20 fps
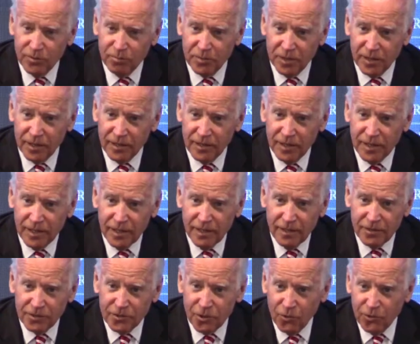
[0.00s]
me.
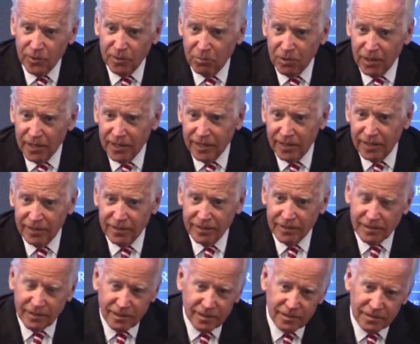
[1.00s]
Tony
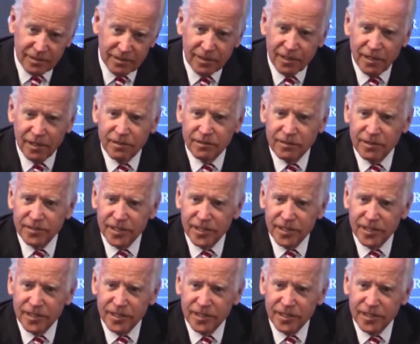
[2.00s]
Blinken,